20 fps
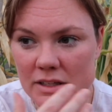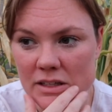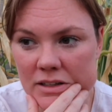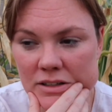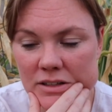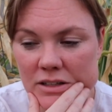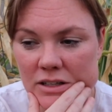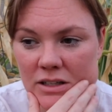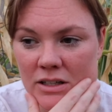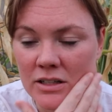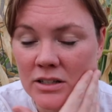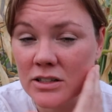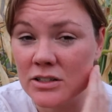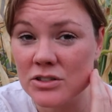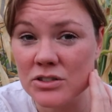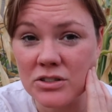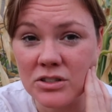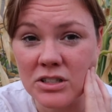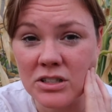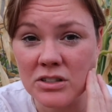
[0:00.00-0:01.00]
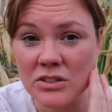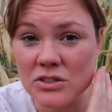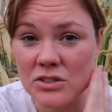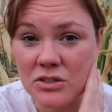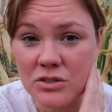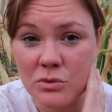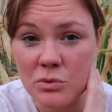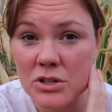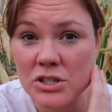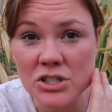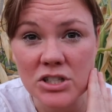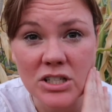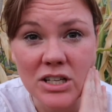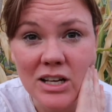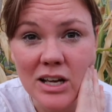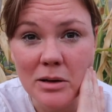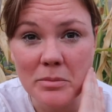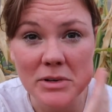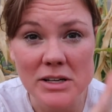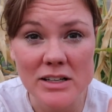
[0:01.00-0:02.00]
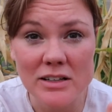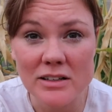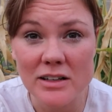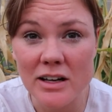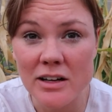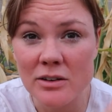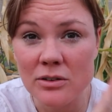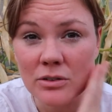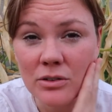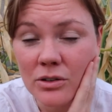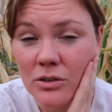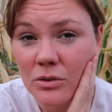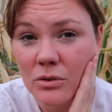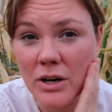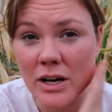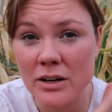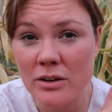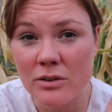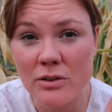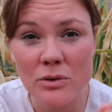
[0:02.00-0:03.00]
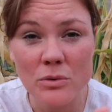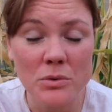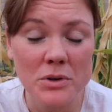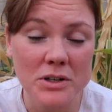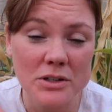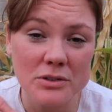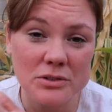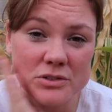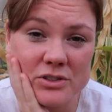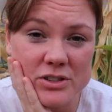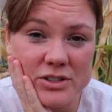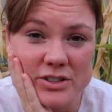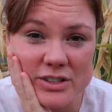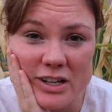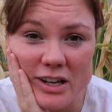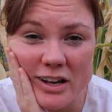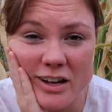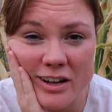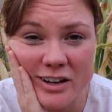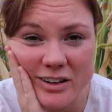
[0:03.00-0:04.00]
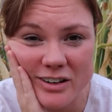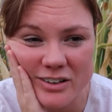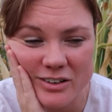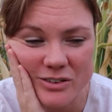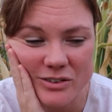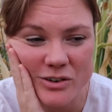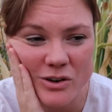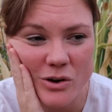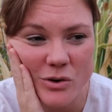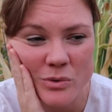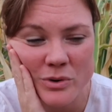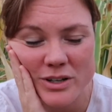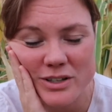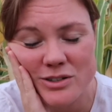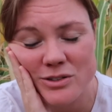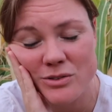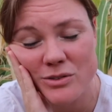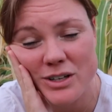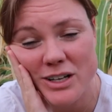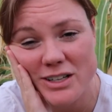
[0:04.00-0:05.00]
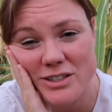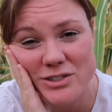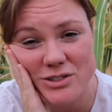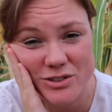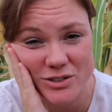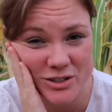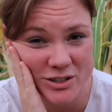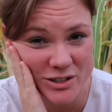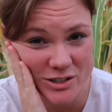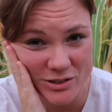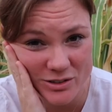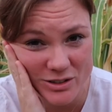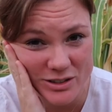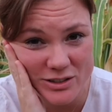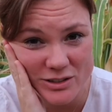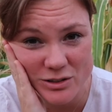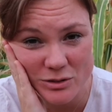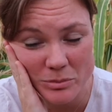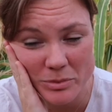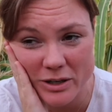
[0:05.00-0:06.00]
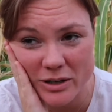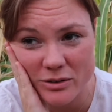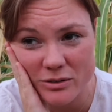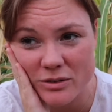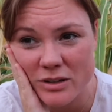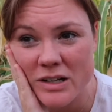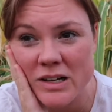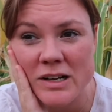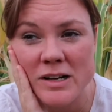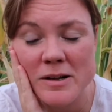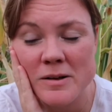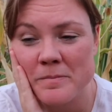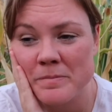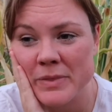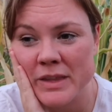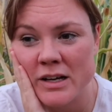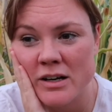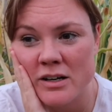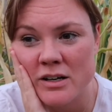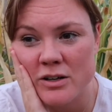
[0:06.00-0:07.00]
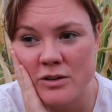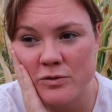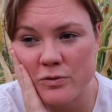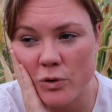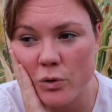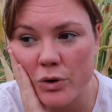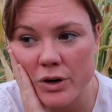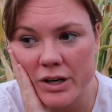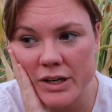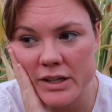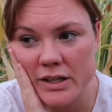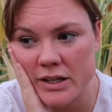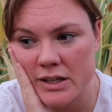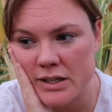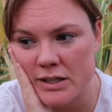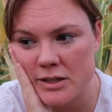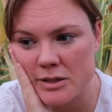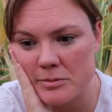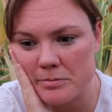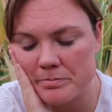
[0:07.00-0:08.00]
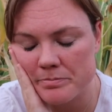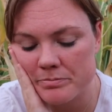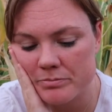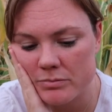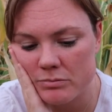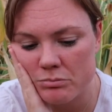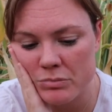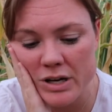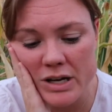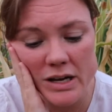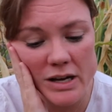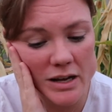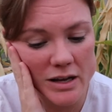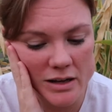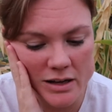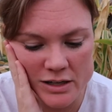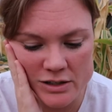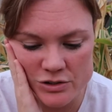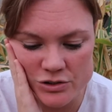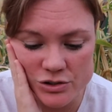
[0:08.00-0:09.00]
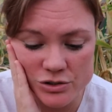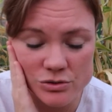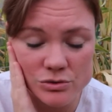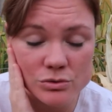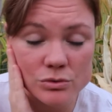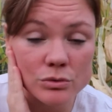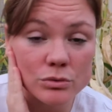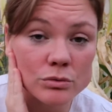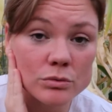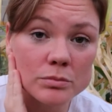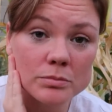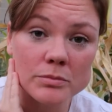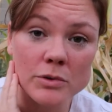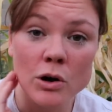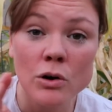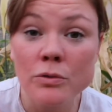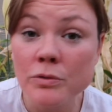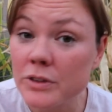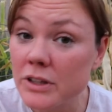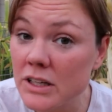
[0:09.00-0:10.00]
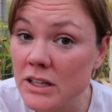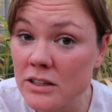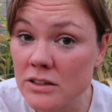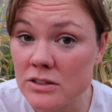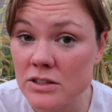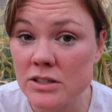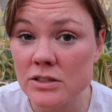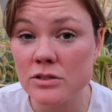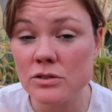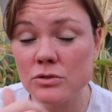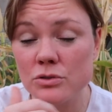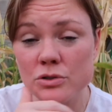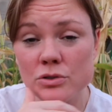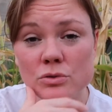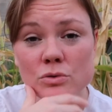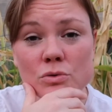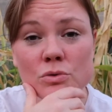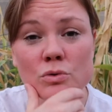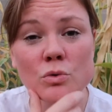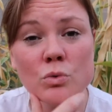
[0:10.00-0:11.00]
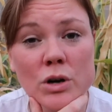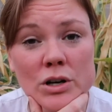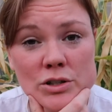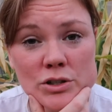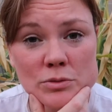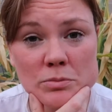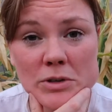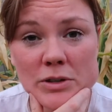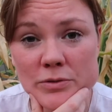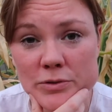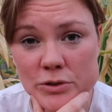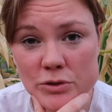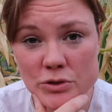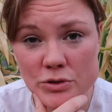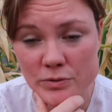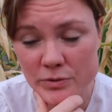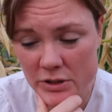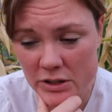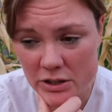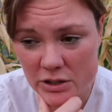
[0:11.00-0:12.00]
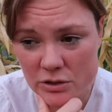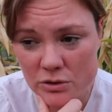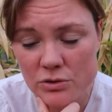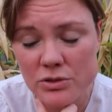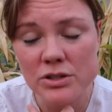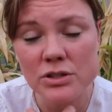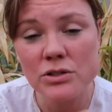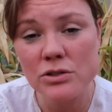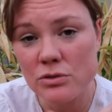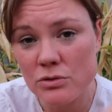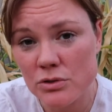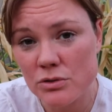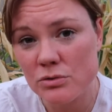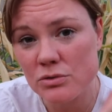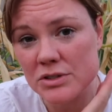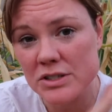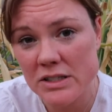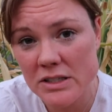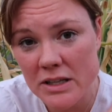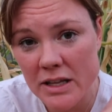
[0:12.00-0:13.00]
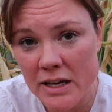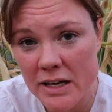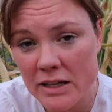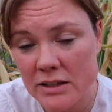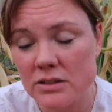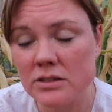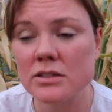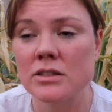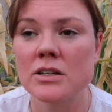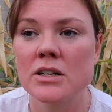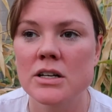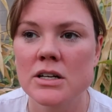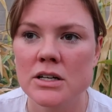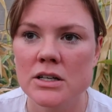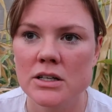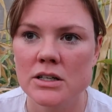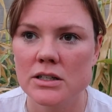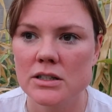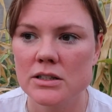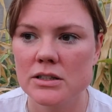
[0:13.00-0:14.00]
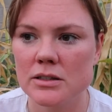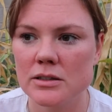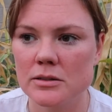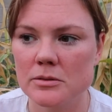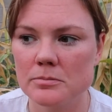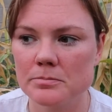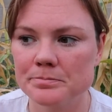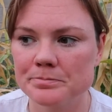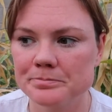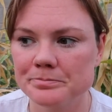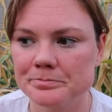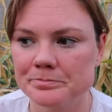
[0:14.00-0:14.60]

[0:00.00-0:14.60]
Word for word: and and it's it's squishy. I mean, I don't know. I don't know what else to say. I don't know what you guys are curious about for it. Um, but as you hopefully continue to watch my future videos and you do see that, um,